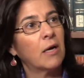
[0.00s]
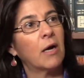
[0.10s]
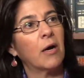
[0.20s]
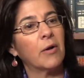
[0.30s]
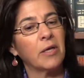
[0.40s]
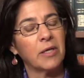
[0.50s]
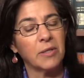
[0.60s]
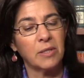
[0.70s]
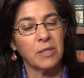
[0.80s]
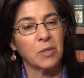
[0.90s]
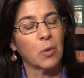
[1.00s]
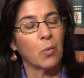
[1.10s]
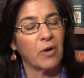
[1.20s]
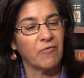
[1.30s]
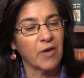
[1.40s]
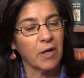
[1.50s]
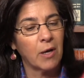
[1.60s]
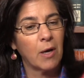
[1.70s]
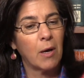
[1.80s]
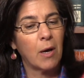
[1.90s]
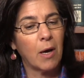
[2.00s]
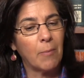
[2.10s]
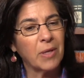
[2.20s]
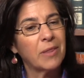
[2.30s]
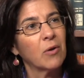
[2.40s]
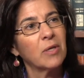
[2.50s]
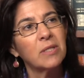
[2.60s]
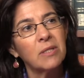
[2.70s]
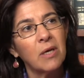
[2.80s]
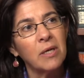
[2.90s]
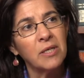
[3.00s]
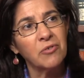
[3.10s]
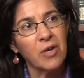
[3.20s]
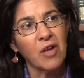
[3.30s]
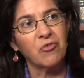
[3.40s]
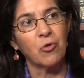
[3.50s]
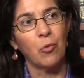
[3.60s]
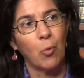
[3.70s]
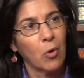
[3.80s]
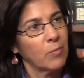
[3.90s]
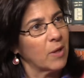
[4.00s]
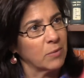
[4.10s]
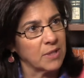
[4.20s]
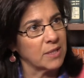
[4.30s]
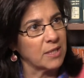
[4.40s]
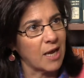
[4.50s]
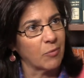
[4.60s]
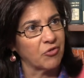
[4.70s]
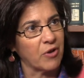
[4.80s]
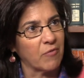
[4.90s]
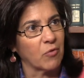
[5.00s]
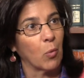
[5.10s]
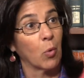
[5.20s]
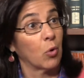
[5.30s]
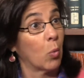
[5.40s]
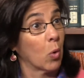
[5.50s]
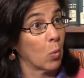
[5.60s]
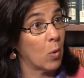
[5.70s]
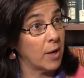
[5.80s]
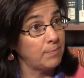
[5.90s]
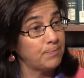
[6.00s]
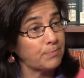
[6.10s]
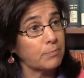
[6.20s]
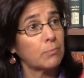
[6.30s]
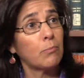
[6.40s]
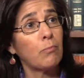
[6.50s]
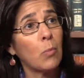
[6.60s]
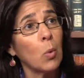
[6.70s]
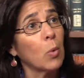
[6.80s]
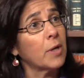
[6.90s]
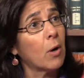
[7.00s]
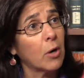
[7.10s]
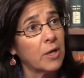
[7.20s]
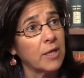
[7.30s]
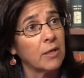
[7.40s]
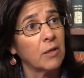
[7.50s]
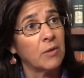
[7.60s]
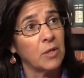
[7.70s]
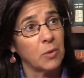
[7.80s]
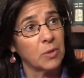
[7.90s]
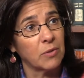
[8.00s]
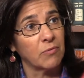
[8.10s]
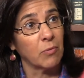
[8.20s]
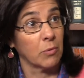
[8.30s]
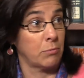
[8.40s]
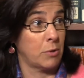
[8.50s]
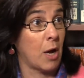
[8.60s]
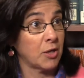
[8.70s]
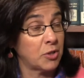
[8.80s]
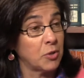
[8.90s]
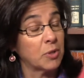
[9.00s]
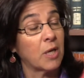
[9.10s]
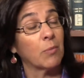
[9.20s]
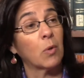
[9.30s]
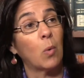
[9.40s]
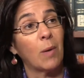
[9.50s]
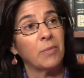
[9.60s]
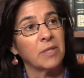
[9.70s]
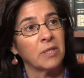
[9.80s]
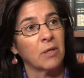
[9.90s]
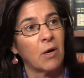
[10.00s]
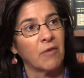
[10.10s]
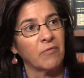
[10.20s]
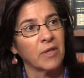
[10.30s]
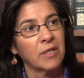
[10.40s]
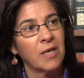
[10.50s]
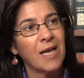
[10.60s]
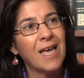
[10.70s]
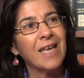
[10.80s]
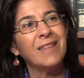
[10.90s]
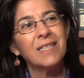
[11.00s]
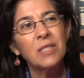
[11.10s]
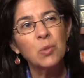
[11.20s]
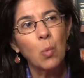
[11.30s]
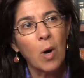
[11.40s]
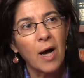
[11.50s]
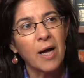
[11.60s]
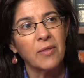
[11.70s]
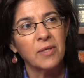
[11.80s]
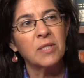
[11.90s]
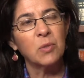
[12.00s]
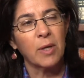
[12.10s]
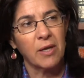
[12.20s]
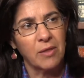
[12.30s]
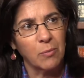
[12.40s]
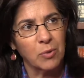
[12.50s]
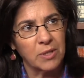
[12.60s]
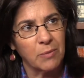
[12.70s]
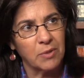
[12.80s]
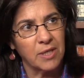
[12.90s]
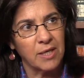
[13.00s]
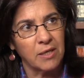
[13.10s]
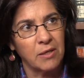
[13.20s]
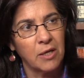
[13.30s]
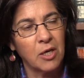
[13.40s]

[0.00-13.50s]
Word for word: uh, is, is horrific. Uh, but there is an international norm that was established after World War I mm -hmm. regarding the use of or not to use chemical weapons in conflict. And this is why, this is what I think precipitated